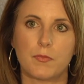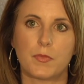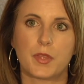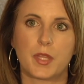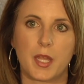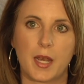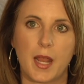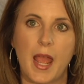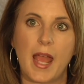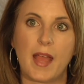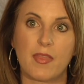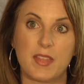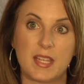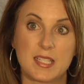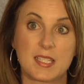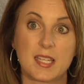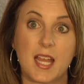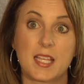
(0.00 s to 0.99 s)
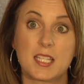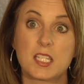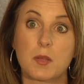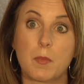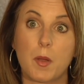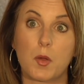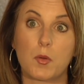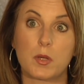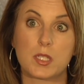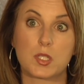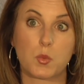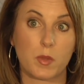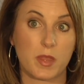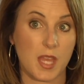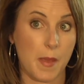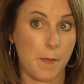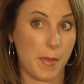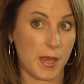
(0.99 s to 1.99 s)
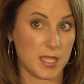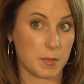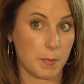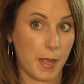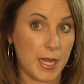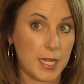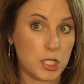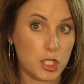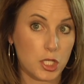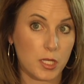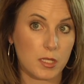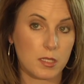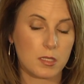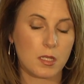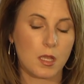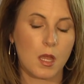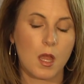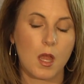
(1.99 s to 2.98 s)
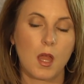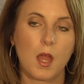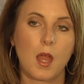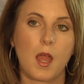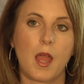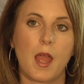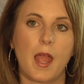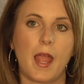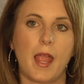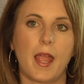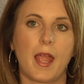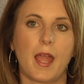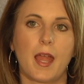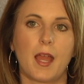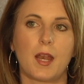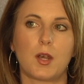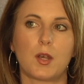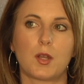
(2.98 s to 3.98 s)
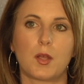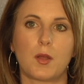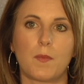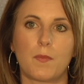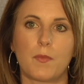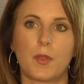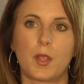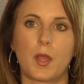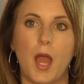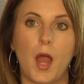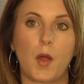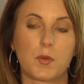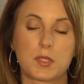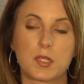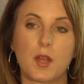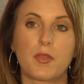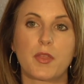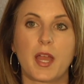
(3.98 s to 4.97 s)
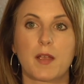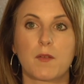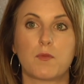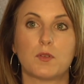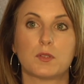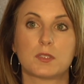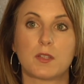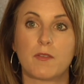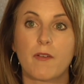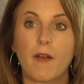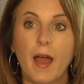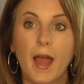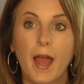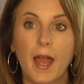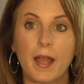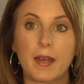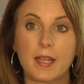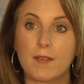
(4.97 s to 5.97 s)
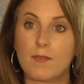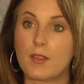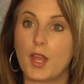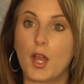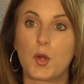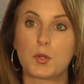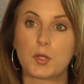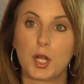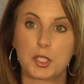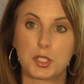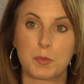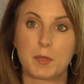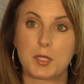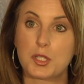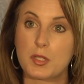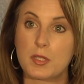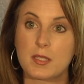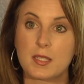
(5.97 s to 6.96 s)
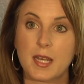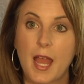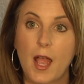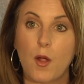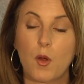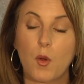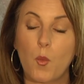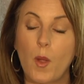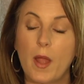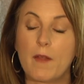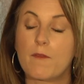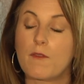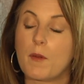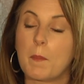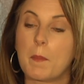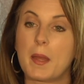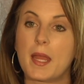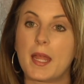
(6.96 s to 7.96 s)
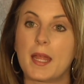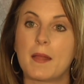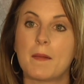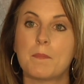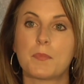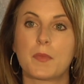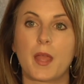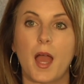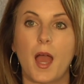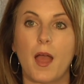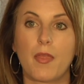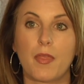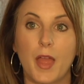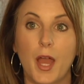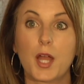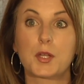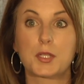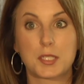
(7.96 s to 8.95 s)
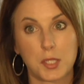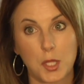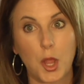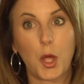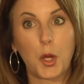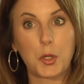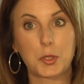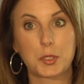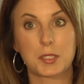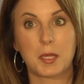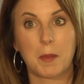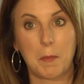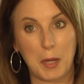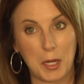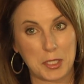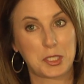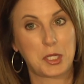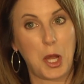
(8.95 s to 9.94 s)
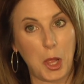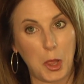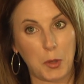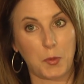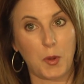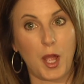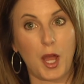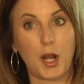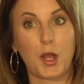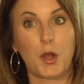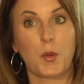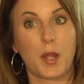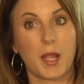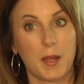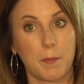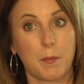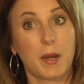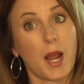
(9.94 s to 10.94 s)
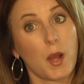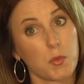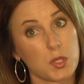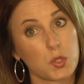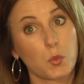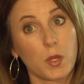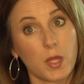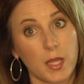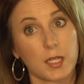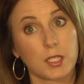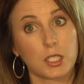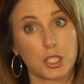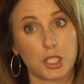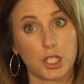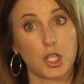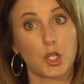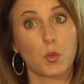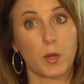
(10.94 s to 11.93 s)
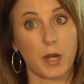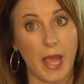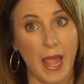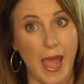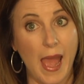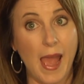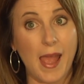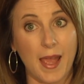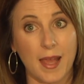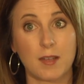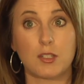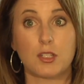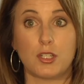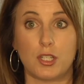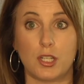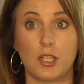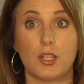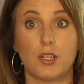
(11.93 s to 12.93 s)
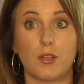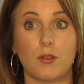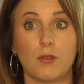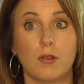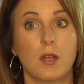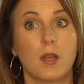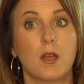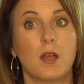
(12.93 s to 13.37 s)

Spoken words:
that had these testimonies with MS patients. And I was so thankful to find, even though Dr. Michlin's an hour away from me, that is close compared to Colorado. But I was willing to do what I had to do